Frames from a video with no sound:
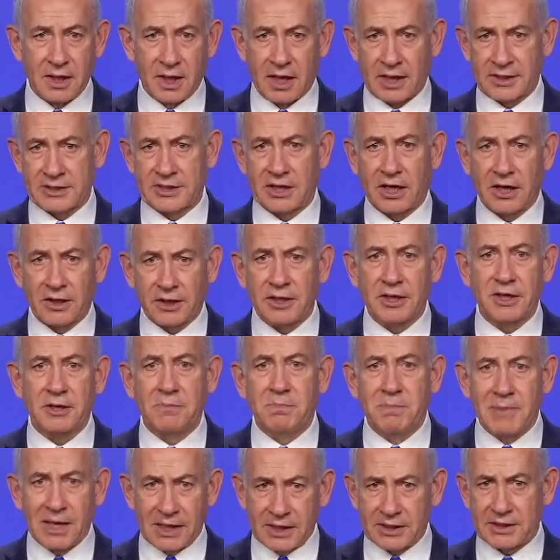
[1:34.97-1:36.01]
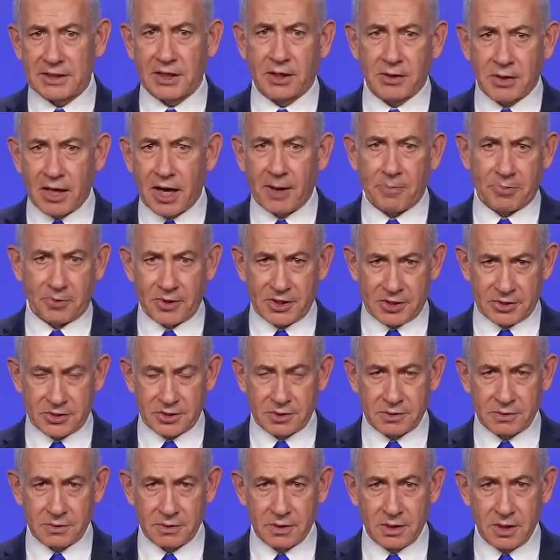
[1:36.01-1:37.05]
a targeted military
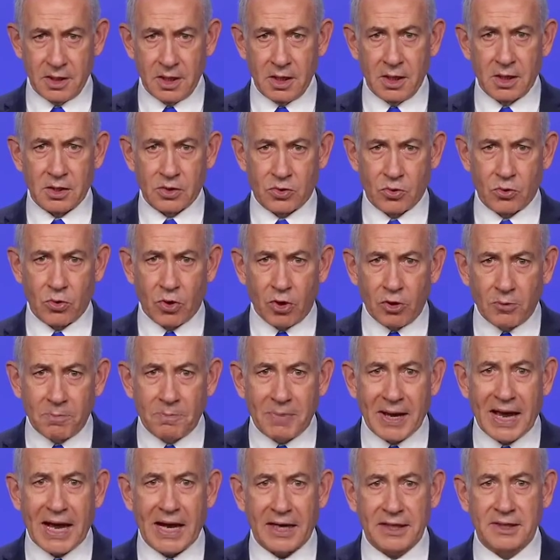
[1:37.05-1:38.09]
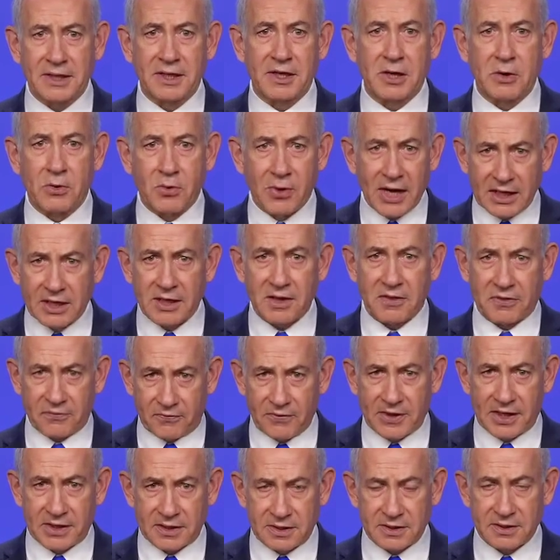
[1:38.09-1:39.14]
operation to roll back the Iranian
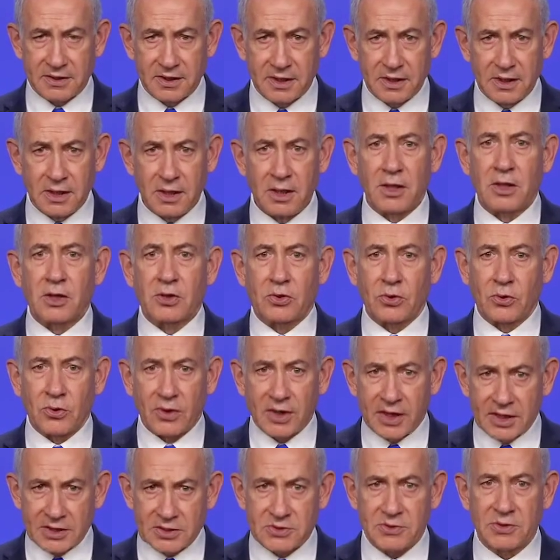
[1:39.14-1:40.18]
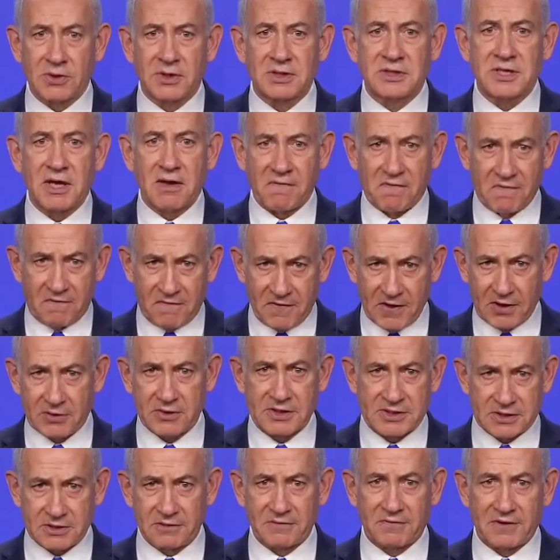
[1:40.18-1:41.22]
threat to Israel's very
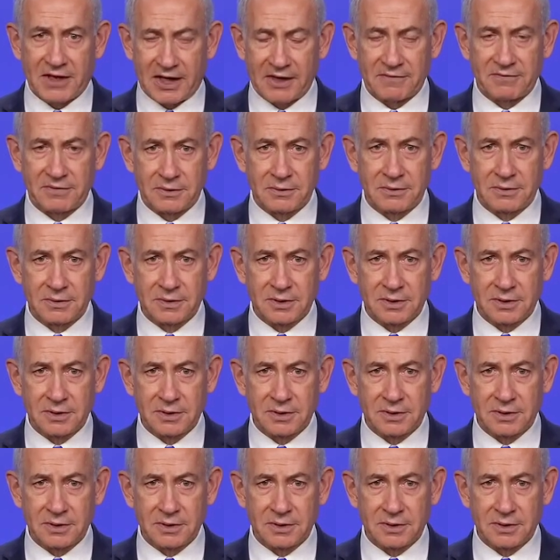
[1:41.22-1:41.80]
survival.